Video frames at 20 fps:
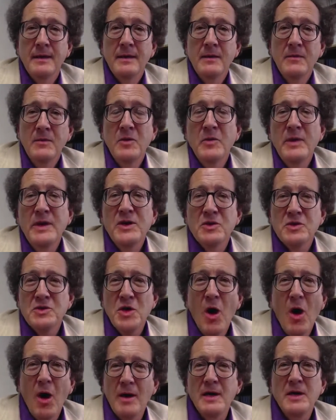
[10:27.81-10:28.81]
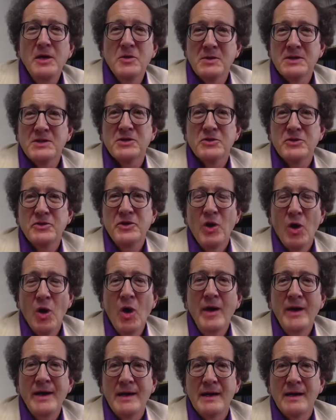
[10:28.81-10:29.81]
Well, when you're talking to a certain
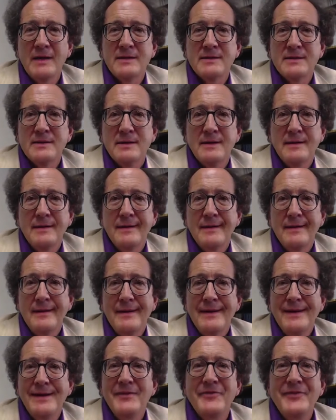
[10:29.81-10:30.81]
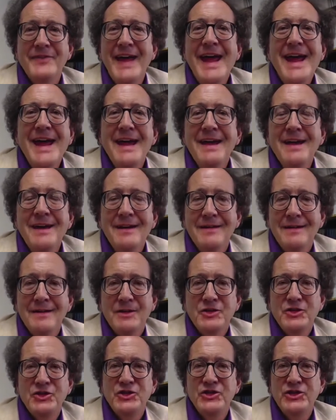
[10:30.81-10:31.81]
audience, if they
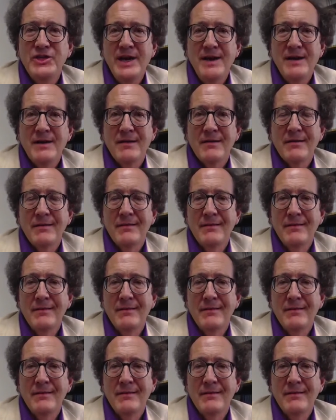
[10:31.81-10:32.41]
share